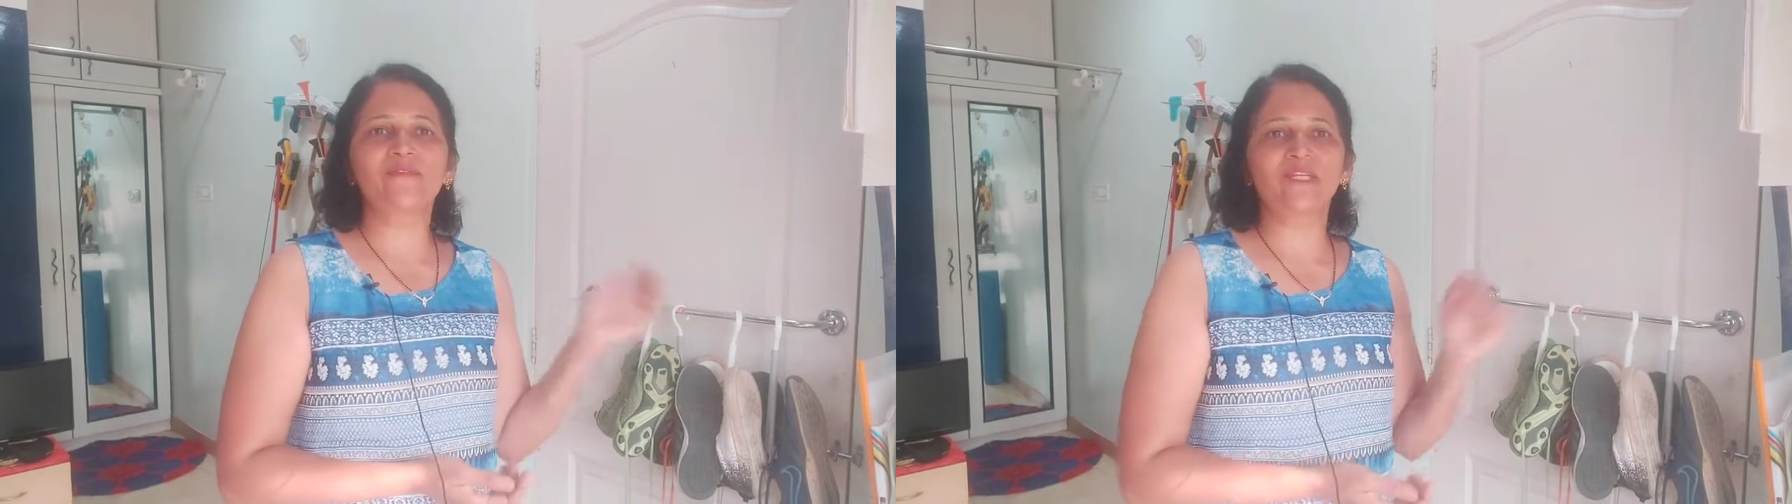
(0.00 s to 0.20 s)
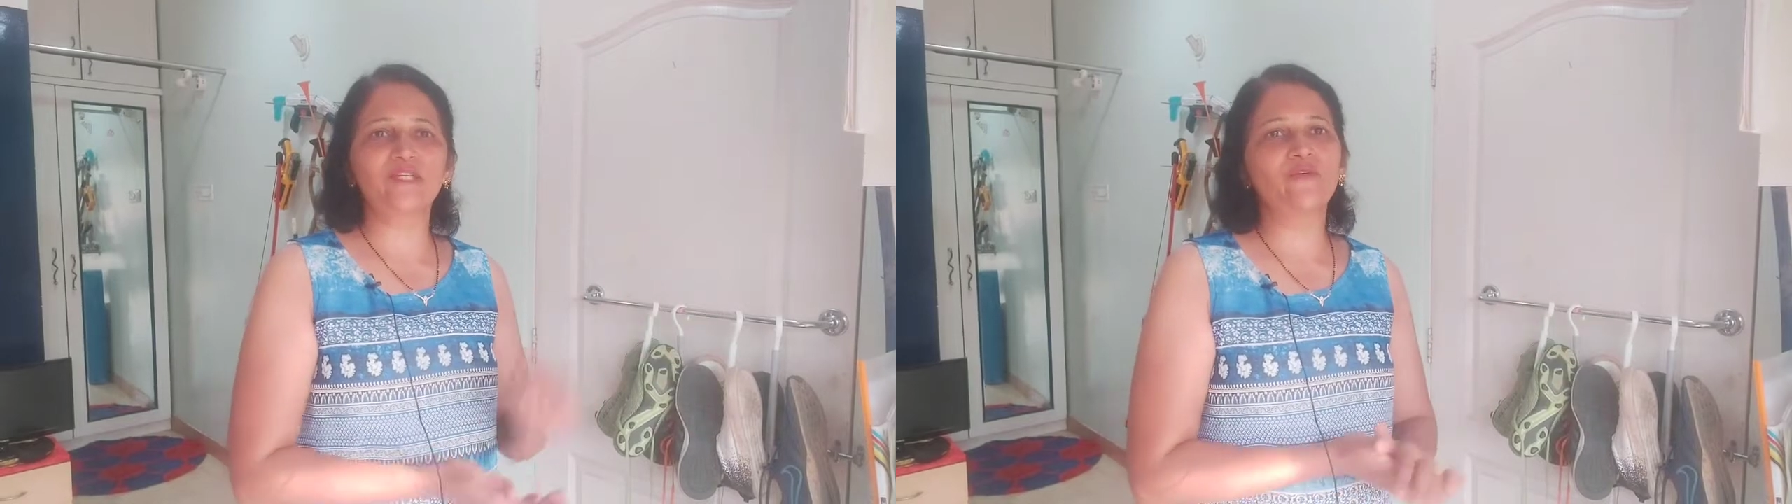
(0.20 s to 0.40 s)

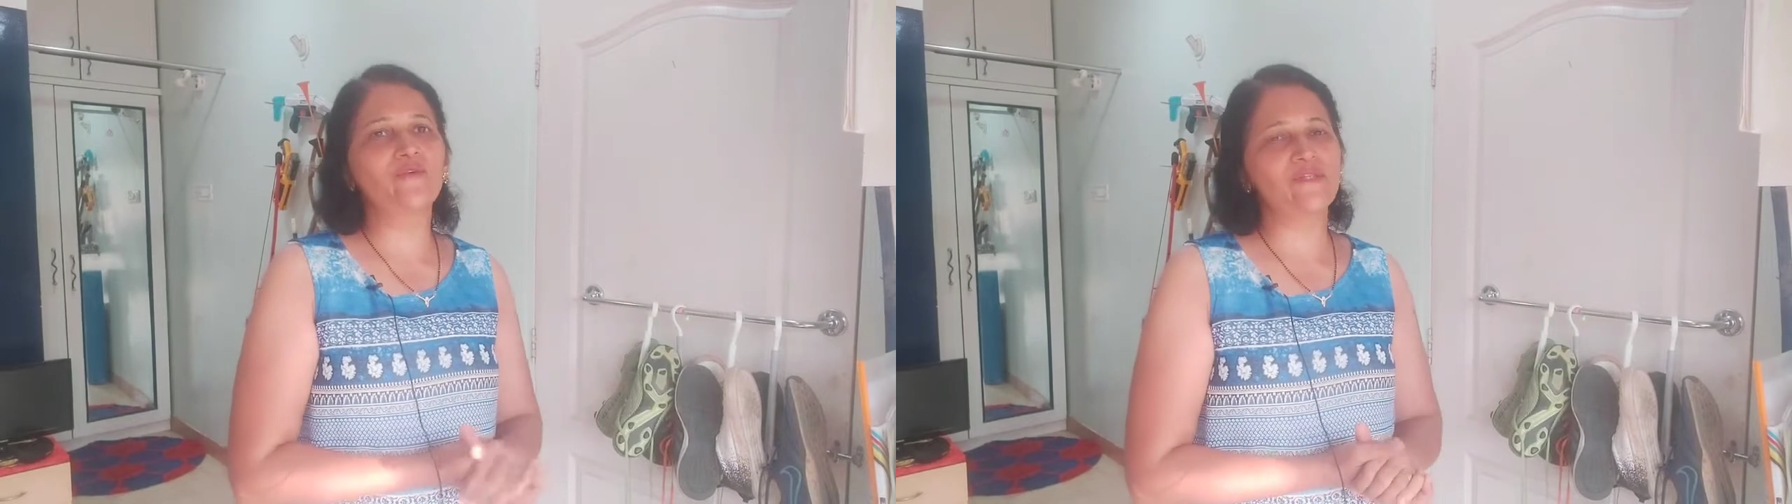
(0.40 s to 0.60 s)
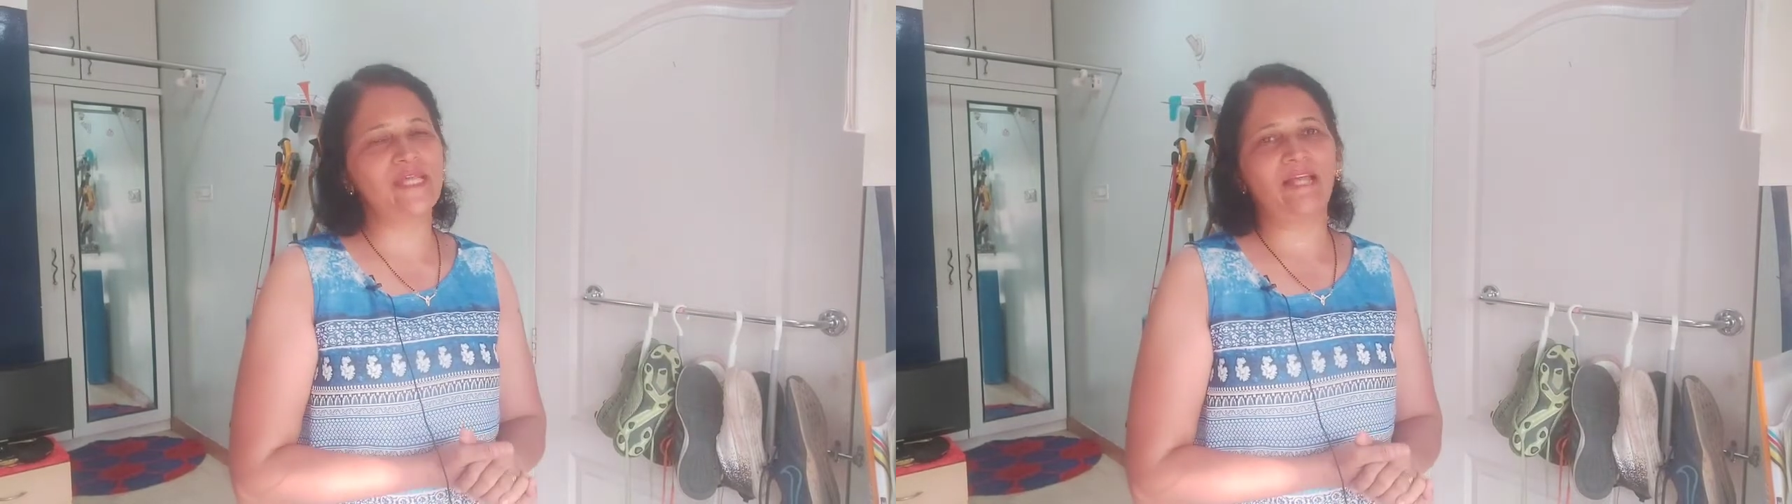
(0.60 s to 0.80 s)
video
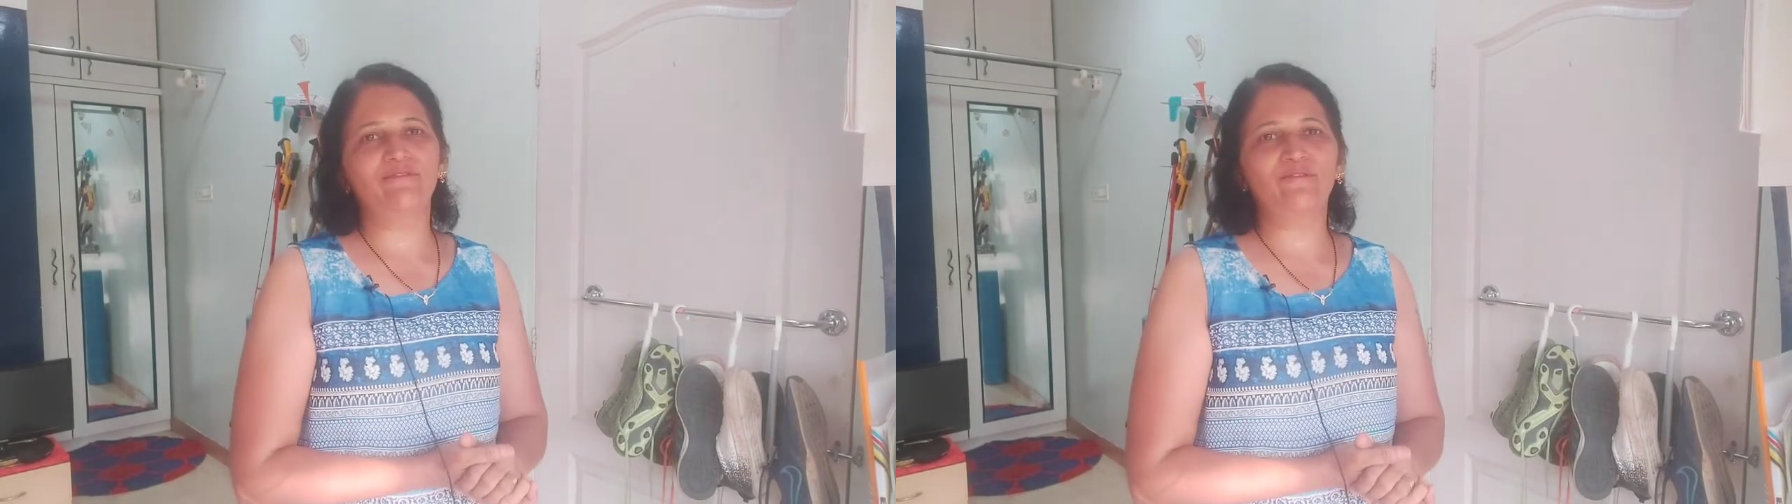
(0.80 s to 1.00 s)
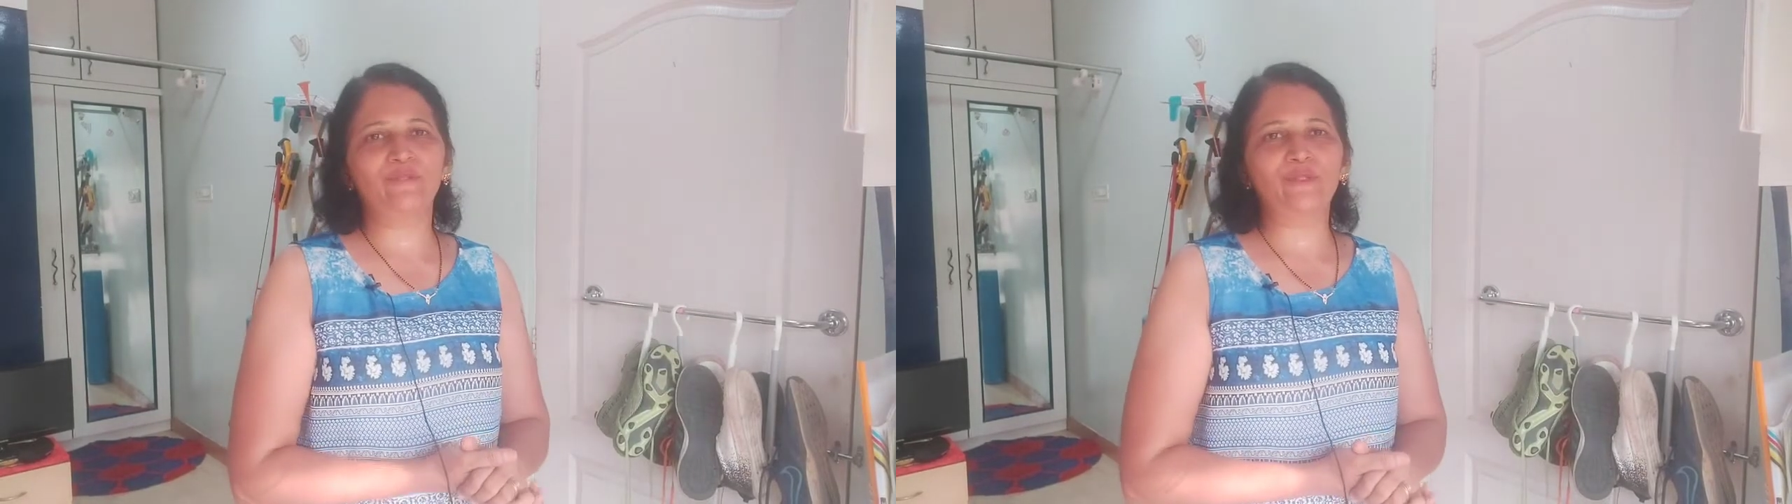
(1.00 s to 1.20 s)
was
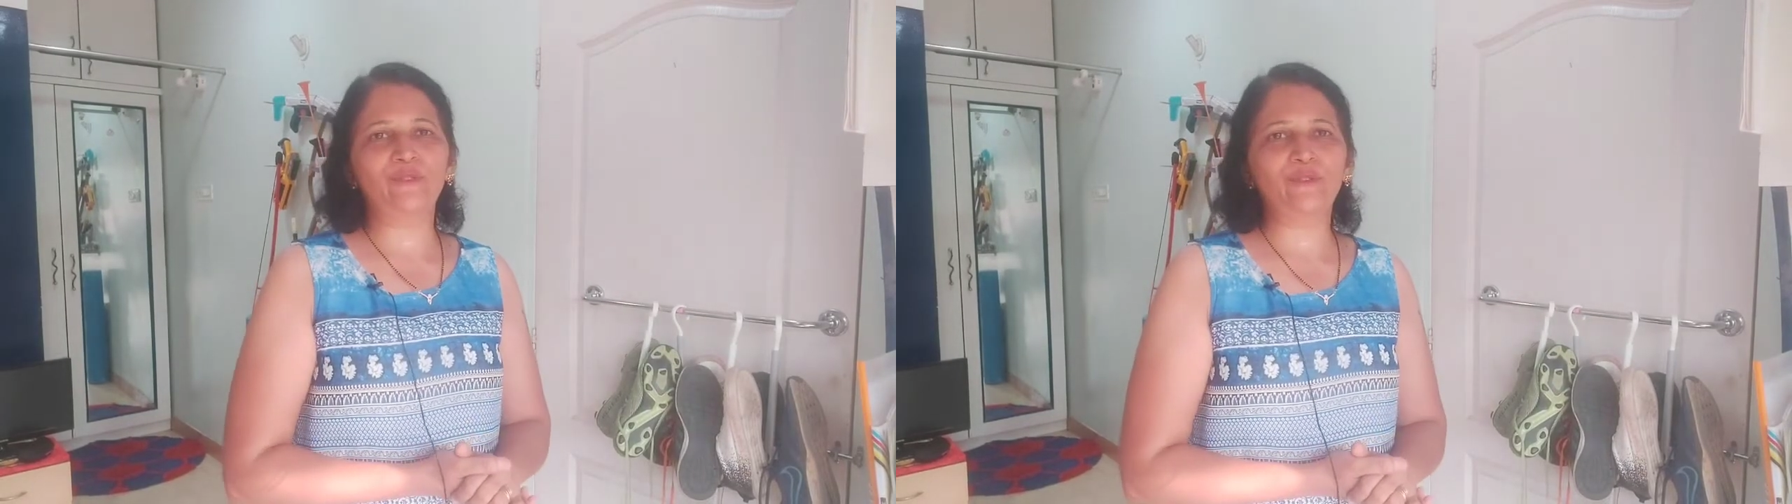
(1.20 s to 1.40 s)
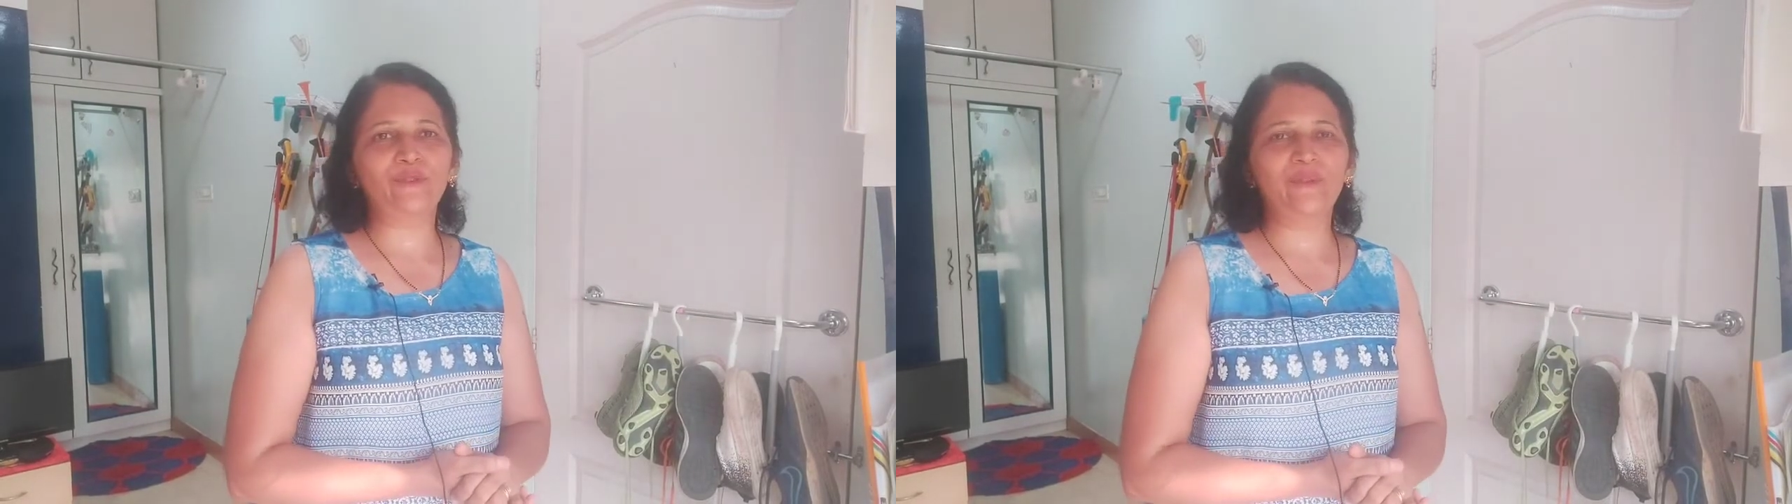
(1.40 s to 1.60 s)
helpful to
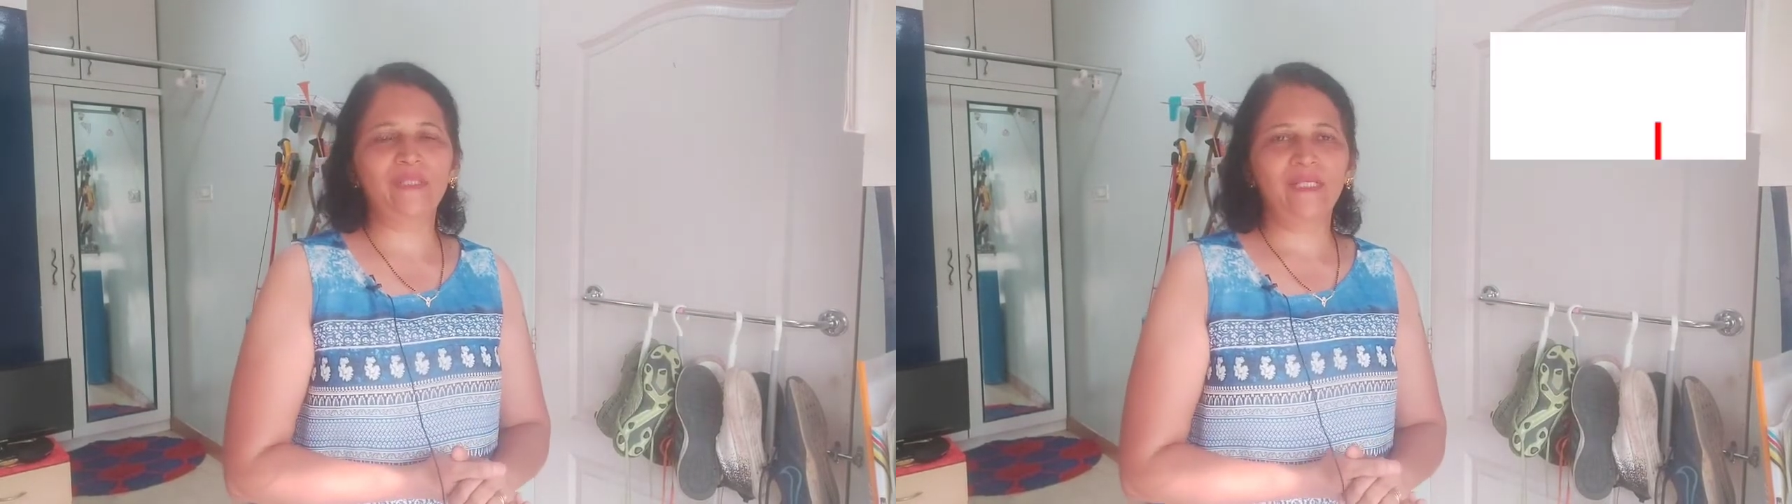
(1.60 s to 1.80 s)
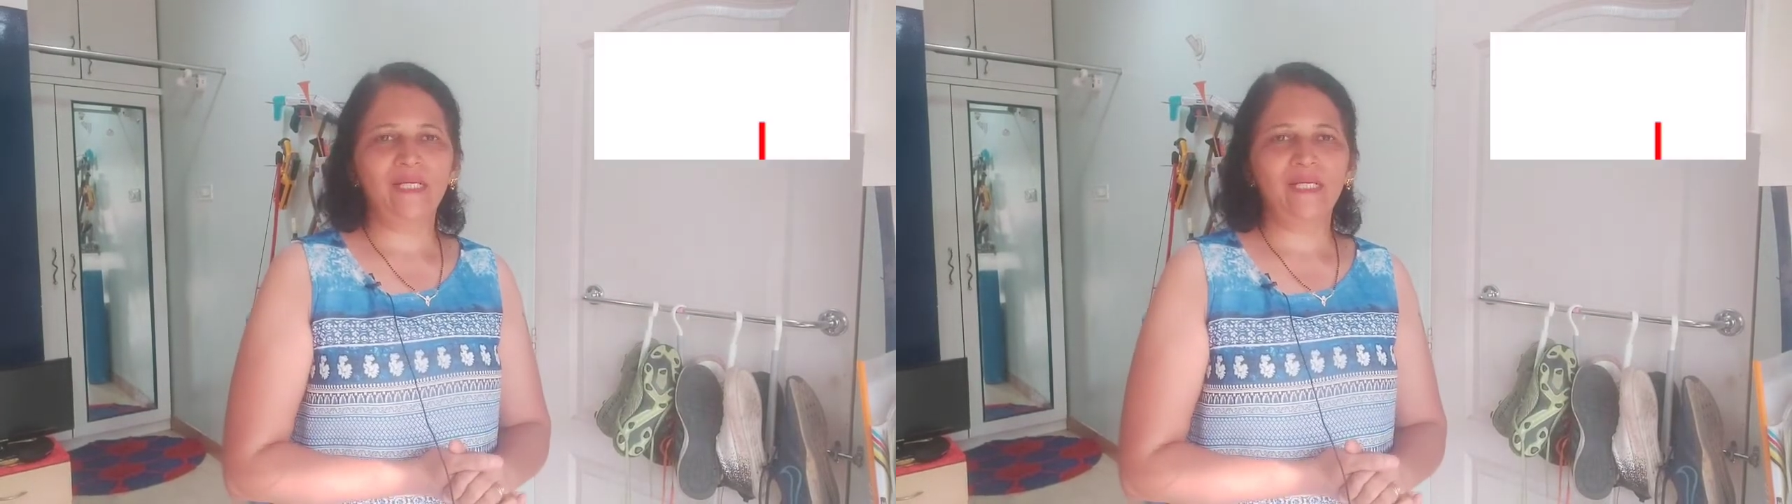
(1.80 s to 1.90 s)
you.